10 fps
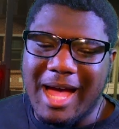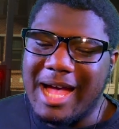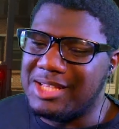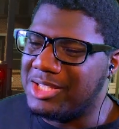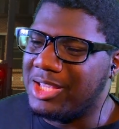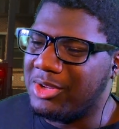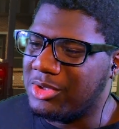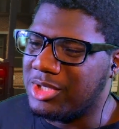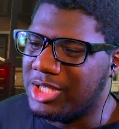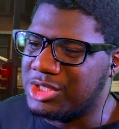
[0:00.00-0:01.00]
had to get her
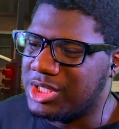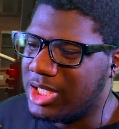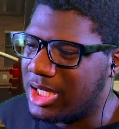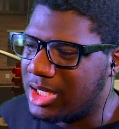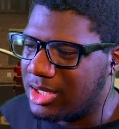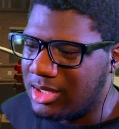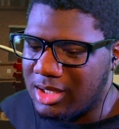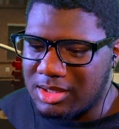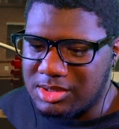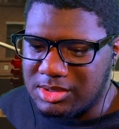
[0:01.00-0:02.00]
uh, generic
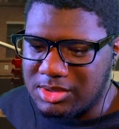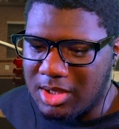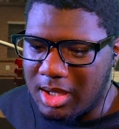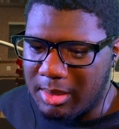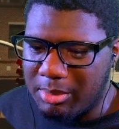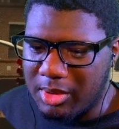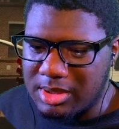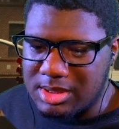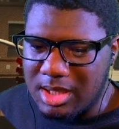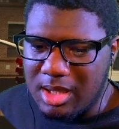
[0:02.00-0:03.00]
uh, talking
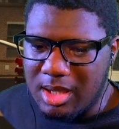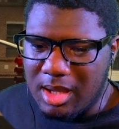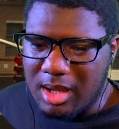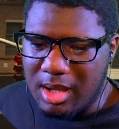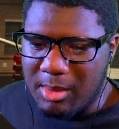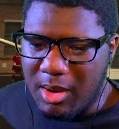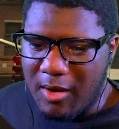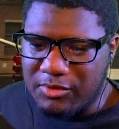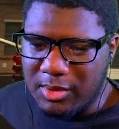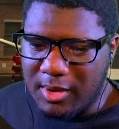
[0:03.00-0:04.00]
points. Um,
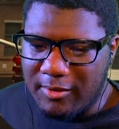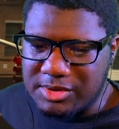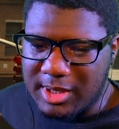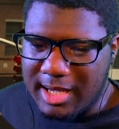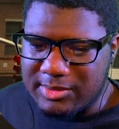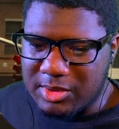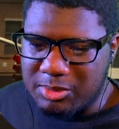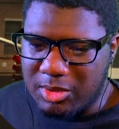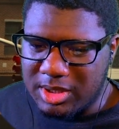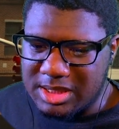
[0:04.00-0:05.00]
off-duty officer has
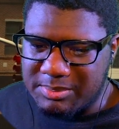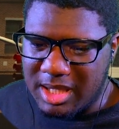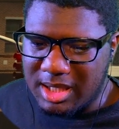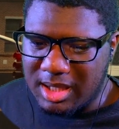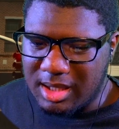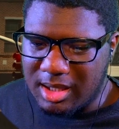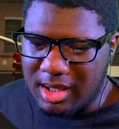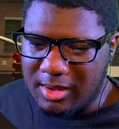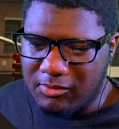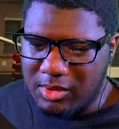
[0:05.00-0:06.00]
reported spotting
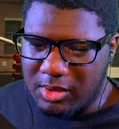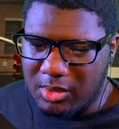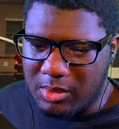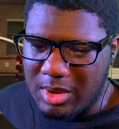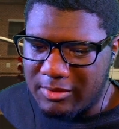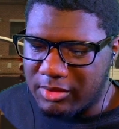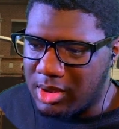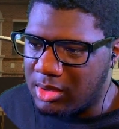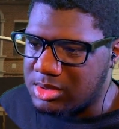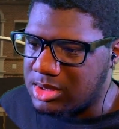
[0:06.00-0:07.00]
a vehicle in Rockford
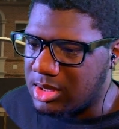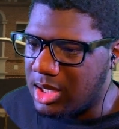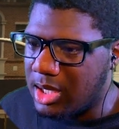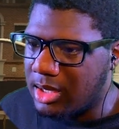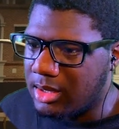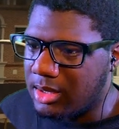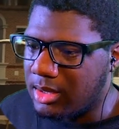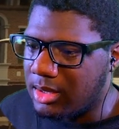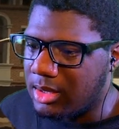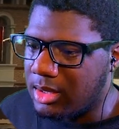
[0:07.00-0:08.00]
Hills. All right. Mm
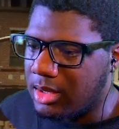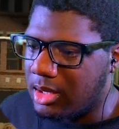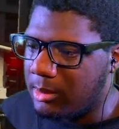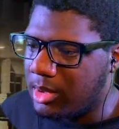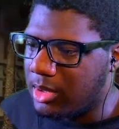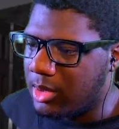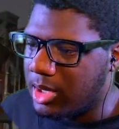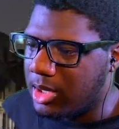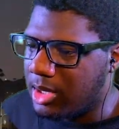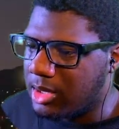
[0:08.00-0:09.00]
-hmm. I might go ahead
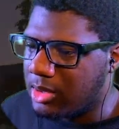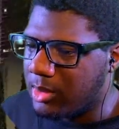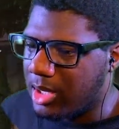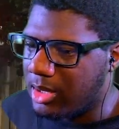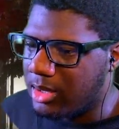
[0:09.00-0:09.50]
and hit this right.